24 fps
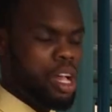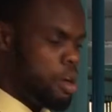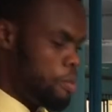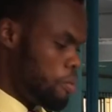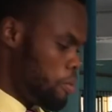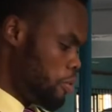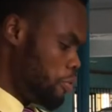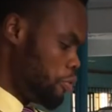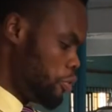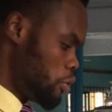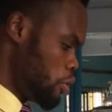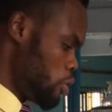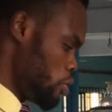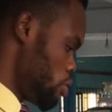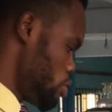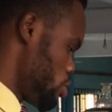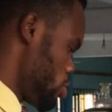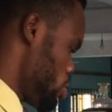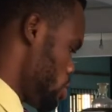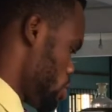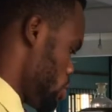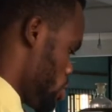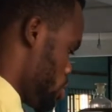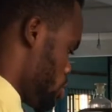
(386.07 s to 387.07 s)
But for
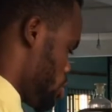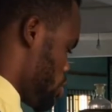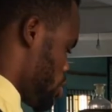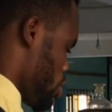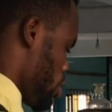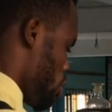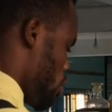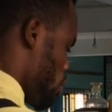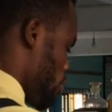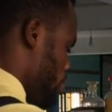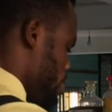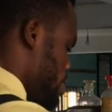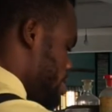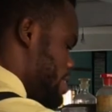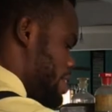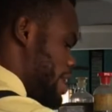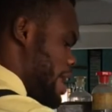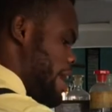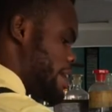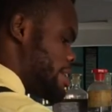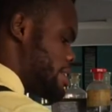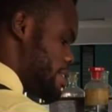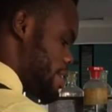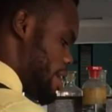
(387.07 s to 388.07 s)
sake of this
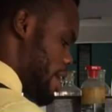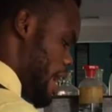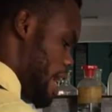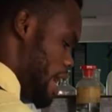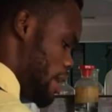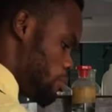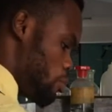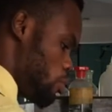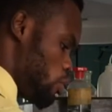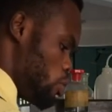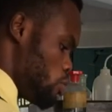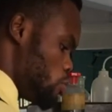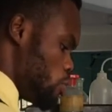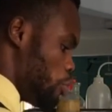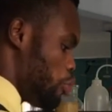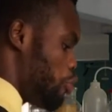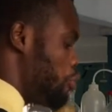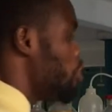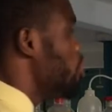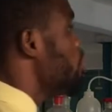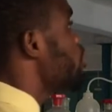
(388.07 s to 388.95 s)
class, I am going to fill